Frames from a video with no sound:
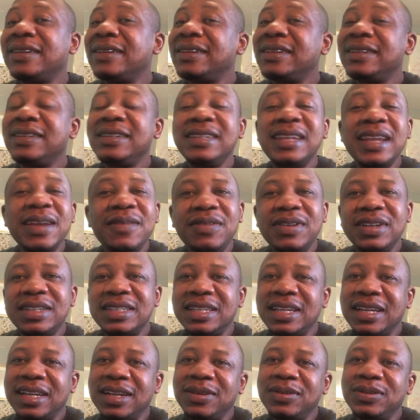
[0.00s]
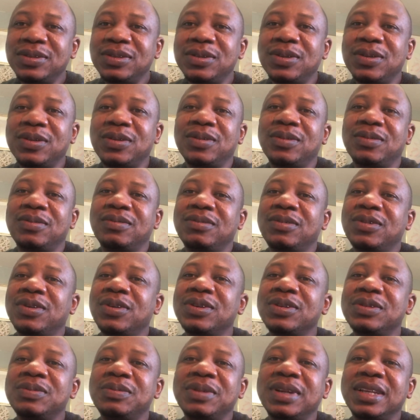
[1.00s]
Never tell your
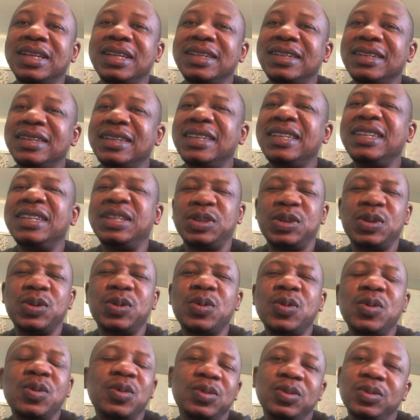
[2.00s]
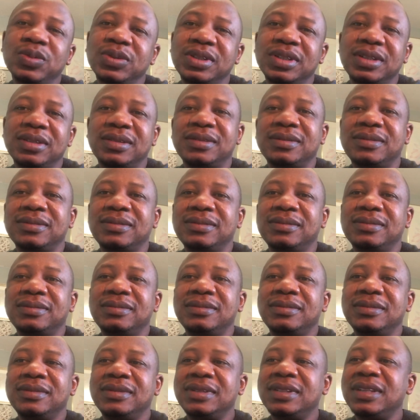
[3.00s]
husband he's old.
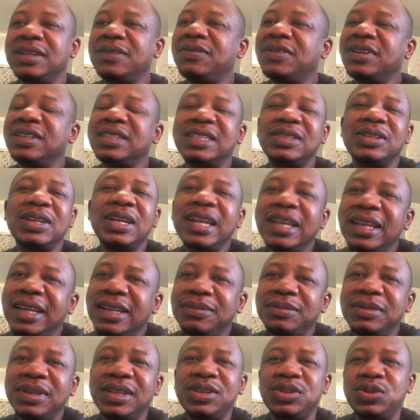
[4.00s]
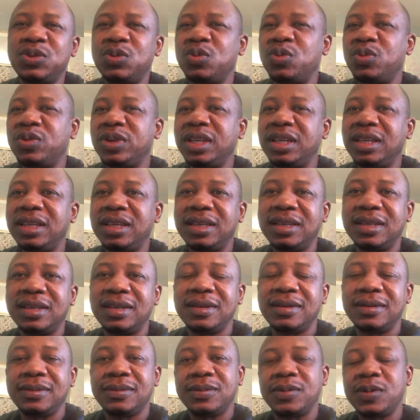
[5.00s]
Never tell him he's weak.
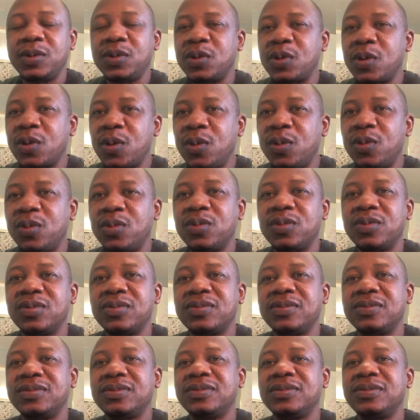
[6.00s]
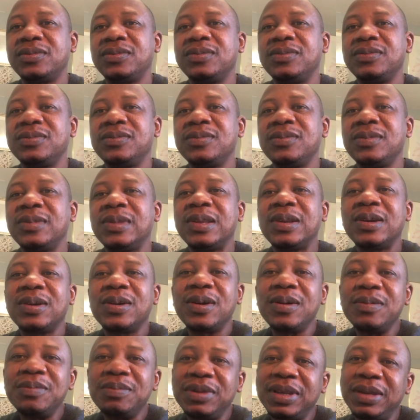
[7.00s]
No.
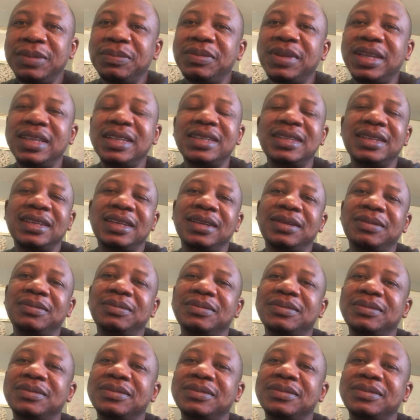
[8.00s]
Compliment him.